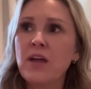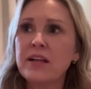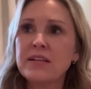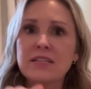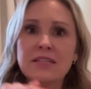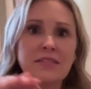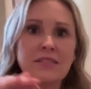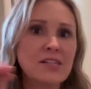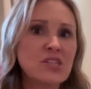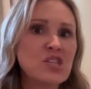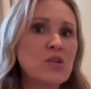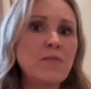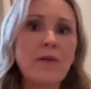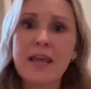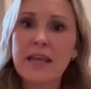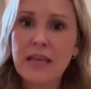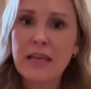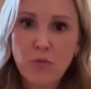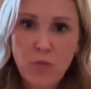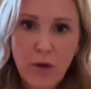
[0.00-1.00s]

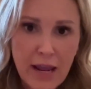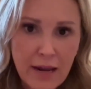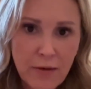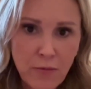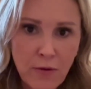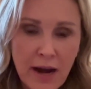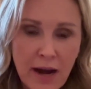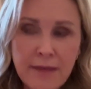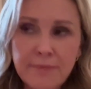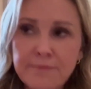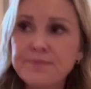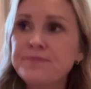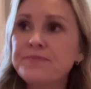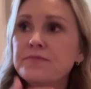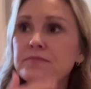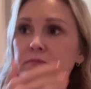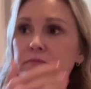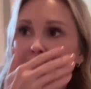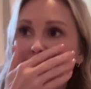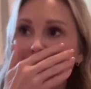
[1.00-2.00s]
decision-making weight, right?
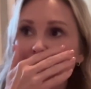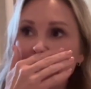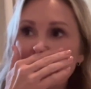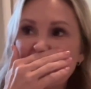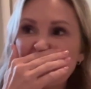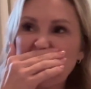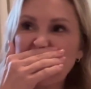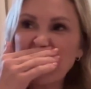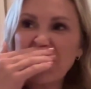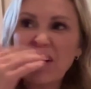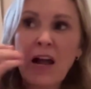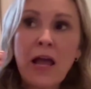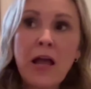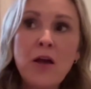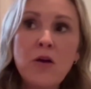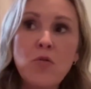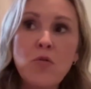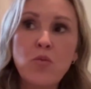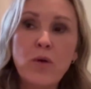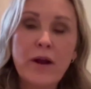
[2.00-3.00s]
So
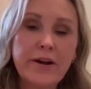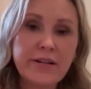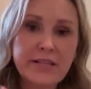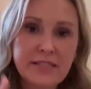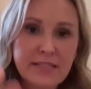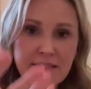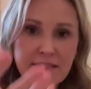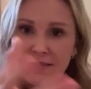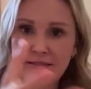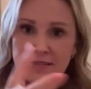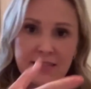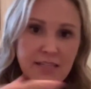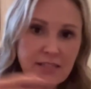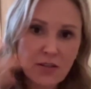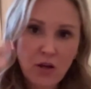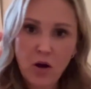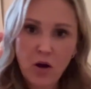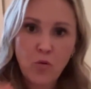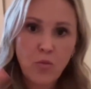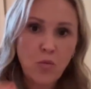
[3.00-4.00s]
where does this
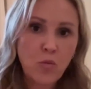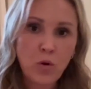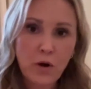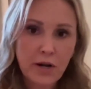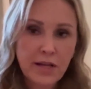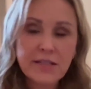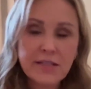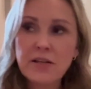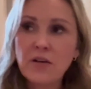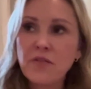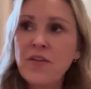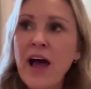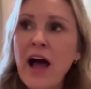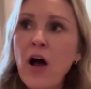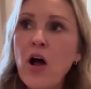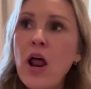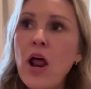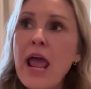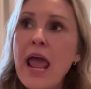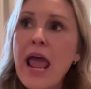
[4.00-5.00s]
all work itself
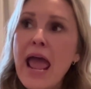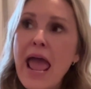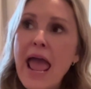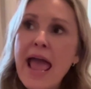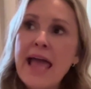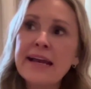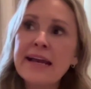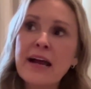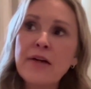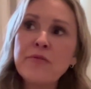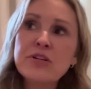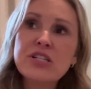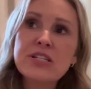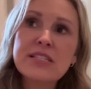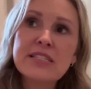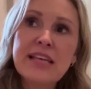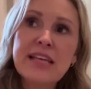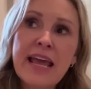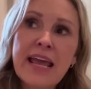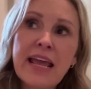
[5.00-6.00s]
out? And I would just
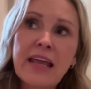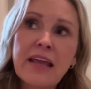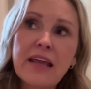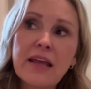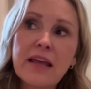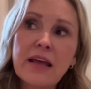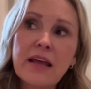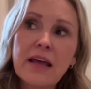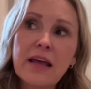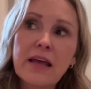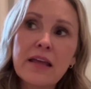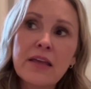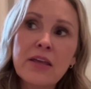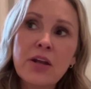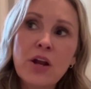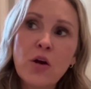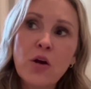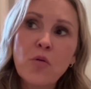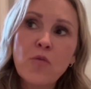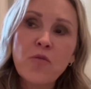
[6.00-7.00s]
say,
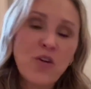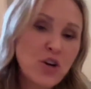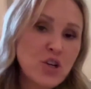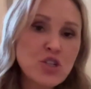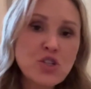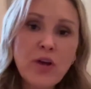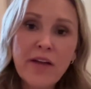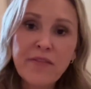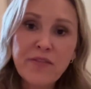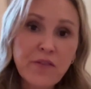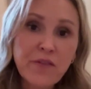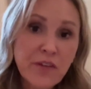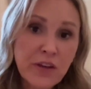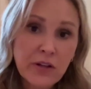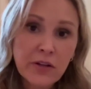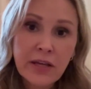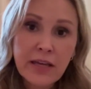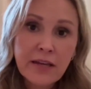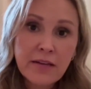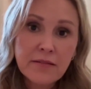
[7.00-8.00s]
first you have to
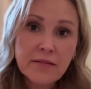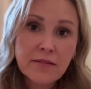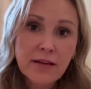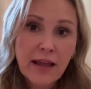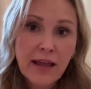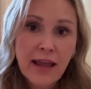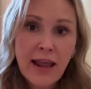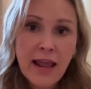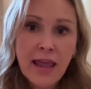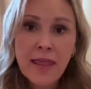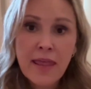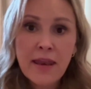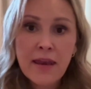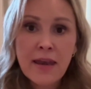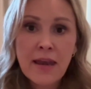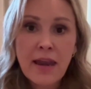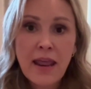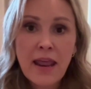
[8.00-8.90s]
feel it, and